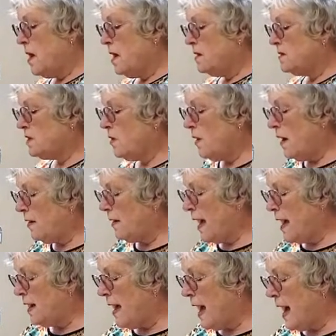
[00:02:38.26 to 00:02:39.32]
So I'll
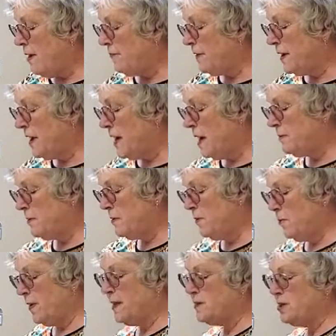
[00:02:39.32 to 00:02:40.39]
add 1/2 cup of
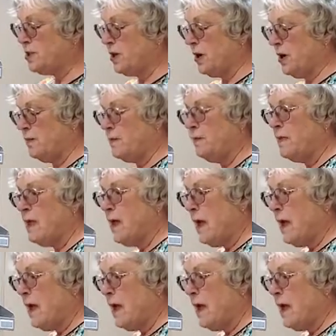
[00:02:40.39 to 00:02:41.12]
wheat germ,